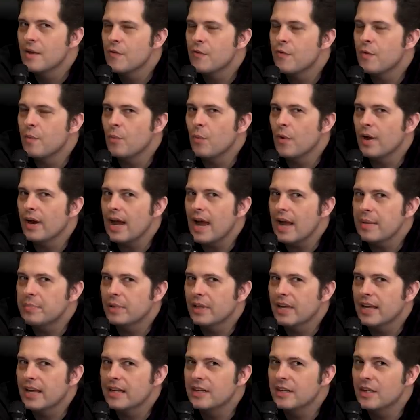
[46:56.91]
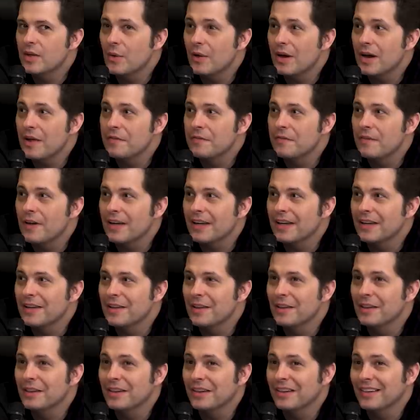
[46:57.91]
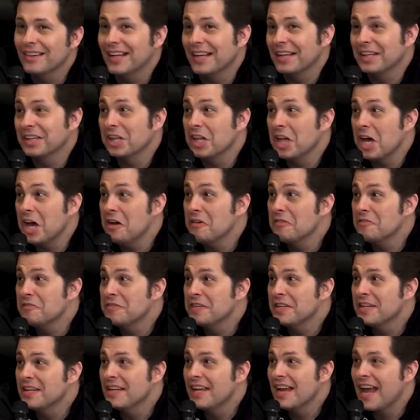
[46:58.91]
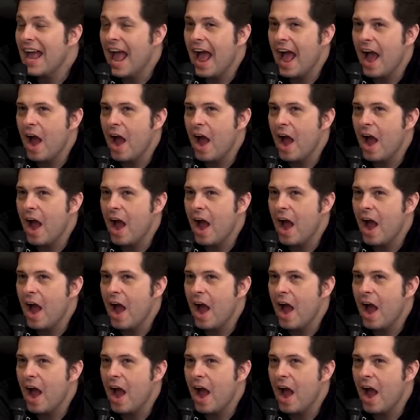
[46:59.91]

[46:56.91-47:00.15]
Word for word: from what I played, you know what I fucking like loved? Yeah.